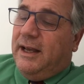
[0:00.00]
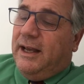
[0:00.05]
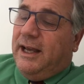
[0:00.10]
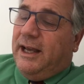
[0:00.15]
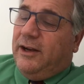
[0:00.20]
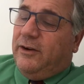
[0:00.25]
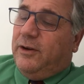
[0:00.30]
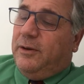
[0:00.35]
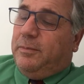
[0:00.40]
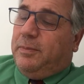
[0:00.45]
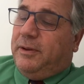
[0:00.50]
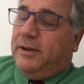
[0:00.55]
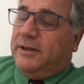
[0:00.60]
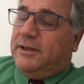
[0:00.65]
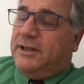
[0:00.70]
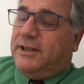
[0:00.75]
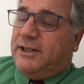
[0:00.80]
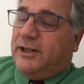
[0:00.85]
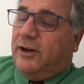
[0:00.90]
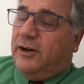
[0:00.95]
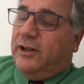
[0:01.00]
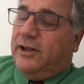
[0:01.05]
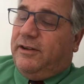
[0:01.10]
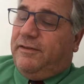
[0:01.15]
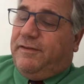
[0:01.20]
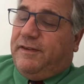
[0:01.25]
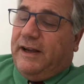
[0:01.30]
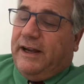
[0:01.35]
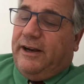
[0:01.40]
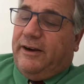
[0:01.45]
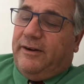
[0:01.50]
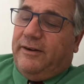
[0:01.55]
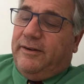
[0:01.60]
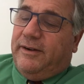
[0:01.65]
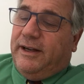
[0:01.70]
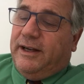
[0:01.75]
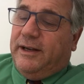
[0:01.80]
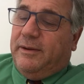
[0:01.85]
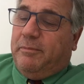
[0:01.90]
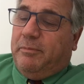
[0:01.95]
Henry started the fire,
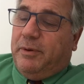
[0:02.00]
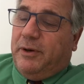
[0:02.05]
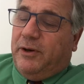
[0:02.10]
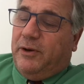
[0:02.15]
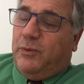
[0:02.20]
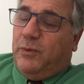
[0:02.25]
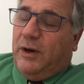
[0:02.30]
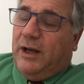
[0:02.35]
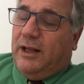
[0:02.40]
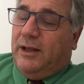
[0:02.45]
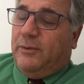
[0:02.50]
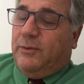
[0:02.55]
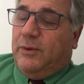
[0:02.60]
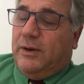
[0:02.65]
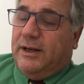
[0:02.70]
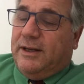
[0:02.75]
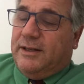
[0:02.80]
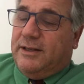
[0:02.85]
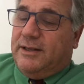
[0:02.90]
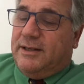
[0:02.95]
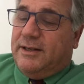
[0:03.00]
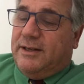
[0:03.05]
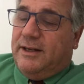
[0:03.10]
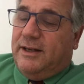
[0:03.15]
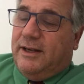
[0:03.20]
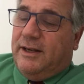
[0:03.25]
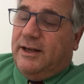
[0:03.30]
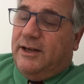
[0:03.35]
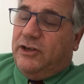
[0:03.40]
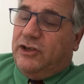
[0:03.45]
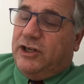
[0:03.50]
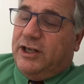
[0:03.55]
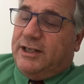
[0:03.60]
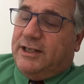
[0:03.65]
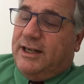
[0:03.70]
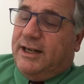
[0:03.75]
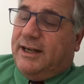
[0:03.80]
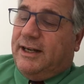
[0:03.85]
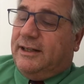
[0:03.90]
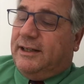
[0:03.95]
and it burned well at once.
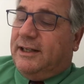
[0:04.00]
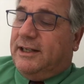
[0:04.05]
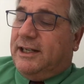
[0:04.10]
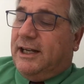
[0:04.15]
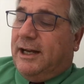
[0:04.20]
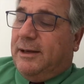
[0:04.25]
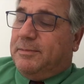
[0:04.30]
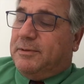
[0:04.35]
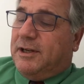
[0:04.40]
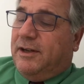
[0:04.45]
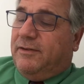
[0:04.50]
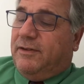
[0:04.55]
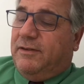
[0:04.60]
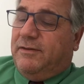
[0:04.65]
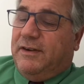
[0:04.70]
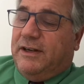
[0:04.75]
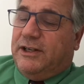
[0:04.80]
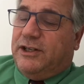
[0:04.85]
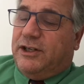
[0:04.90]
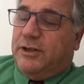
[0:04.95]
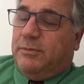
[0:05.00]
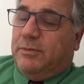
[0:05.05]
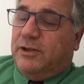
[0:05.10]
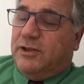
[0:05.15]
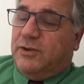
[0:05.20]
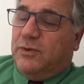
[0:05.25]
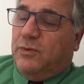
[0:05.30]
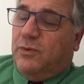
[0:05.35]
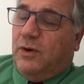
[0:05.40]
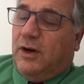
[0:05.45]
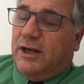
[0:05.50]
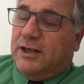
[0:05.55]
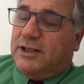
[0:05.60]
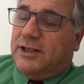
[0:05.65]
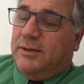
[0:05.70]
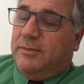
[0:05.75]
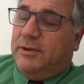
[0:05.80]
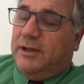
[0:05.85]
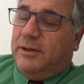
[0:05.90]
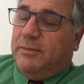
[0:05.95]
Jessie cut the tops off the vegetables and washed
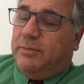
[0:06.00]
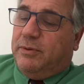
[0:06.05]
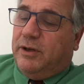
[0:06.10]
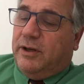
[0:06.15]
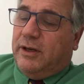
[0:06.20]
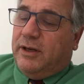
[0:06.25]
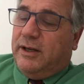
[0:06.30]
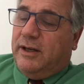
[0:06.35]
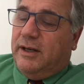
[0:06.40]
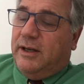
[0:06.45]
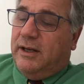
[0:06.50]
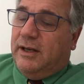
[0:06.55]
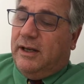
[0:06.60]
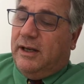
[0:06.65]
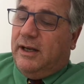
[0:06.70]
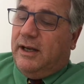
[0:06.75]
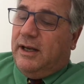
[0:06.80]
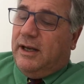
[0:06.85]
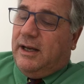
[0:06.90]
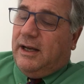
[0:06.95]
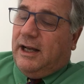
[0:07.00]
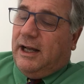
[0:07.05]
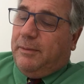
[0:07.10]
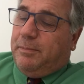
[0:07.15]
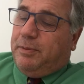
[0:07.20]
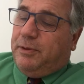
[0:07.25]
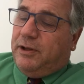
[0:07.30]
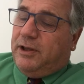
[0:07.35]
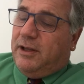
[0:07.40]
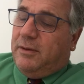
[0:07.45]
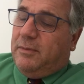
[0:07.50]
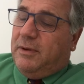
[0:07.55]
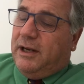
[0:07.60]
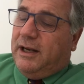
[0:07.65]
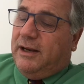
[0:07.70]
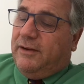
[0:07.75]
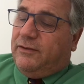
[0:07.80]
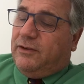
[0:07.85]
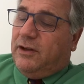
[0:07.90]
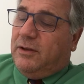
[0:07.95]
them in the brook. "I'll put them in
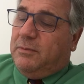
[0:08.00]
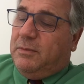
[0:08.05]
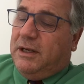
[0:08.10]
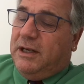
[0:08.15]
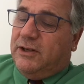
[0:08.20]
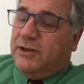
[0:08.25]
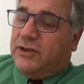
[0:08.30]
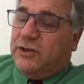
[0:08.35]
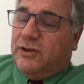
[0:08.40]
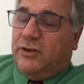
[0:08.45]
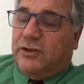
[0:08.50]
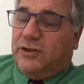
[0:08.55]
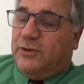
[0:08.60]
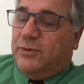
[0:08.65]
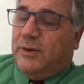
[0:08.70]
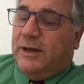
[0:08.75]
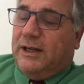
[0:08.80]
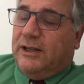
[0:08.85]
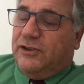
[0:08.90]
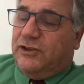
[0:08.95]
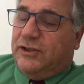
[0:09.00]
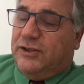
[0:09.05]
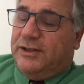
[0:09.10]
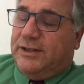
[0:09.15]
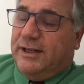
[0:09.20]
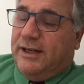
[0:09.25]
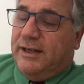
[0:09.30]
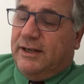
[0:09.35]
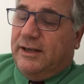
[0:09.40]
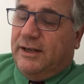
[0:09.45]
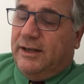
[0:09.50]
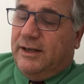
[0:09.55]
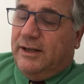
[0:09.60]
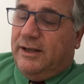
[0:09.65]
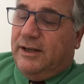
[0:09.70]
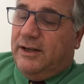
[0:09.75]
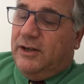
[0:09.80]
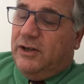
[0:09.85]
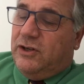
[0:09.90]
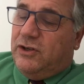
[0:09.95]
after the meat is cooked a while," she said.
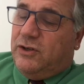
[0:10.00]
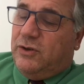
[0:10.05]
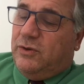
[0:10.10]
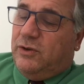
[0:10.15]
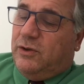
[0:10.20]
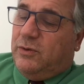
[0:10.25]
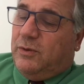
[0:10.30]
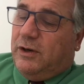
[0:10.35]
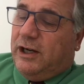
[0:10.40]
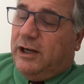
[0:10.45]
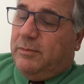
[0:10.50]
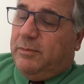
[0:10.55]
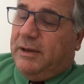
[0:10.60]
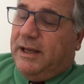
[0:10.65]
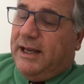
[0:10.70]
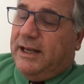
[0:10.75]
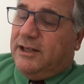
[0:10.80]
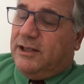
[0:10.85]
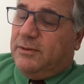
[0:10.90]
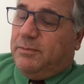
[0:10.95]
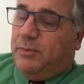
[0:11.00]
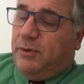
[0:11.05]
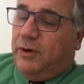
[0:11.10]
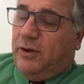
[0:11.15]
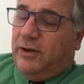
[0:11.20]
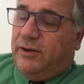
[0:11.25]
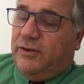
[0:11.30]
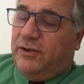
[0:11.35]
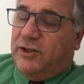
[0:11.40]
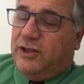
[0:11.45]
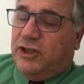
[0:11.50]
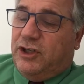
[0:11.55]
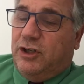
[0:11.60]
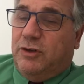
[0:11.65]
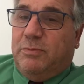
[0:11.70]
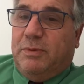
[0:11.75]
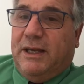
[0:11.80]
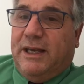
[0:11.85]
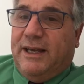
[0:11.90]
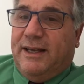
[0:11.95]
Soon the water began to boil, and the
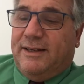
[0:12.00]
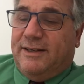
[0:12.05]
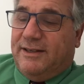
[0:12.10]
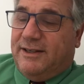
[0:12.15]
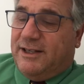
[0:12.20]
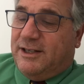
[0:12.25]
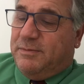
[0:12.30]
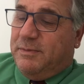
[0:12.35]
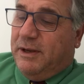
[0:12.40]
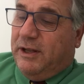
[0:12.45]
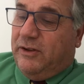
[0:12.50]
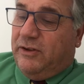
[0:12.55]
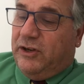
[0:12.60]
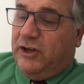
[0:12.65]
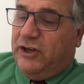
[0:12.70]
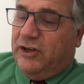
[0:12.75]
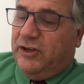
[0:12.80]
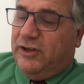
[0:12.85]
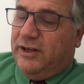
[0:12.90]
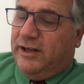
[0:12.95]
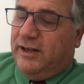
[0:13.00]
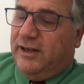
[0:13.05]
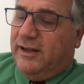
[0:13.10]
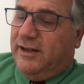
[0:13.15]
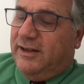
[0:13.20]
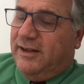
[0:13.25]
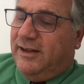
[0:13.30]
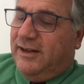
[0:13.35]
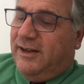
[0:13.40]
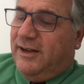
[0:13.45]
stew began to smell good.